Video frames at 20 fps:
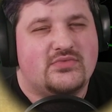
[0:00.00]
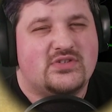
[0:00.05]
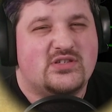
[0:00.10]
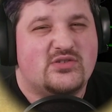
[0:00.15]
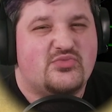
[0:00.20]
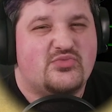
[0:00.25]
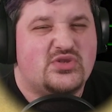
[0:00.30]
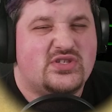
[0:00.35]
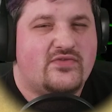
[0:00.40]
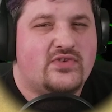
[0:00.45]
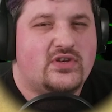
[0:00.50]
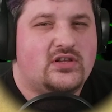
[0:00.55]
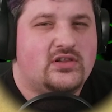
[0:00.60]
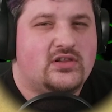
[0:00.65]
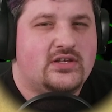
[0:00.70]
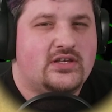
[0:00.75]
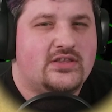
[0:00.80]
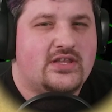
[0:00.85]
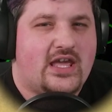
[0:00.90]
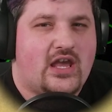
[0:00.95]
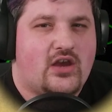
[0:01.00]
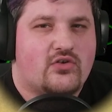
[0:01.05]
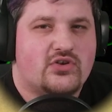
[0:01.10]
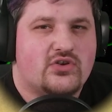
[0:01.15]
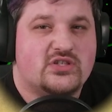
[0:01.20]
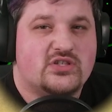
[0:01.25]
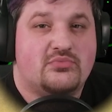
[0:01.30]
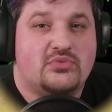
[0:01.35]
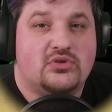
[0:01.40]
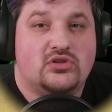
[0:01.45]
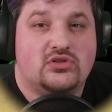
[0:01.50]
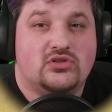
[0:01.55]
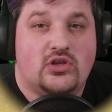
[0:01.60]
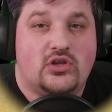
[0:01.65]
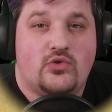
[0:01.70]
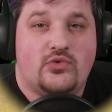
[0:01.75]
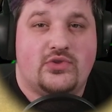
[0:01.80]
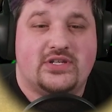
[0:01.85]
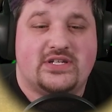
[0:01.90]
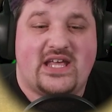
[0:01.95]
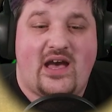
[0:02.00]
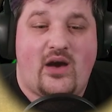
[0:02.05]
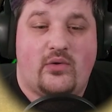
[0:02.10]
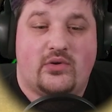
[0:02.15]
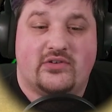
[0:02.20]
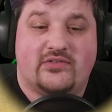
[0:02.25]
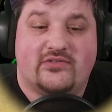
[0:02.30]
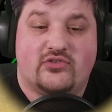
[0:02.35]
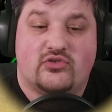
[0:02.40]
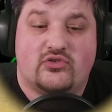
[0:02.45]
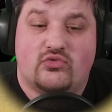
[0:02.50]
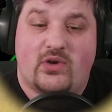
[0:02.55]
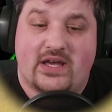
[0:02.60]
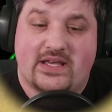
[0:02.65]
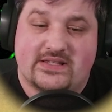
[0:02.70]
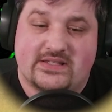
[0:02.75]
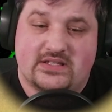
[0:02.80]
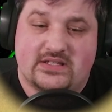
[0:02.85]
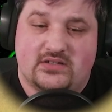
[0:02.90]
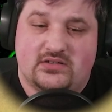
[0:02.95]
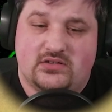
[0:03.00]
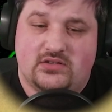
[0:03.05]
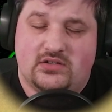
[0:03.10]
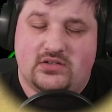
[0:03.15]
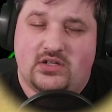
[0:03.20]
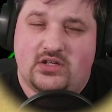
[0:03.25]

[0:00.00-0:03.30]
specifically the areas below the town of Horizon.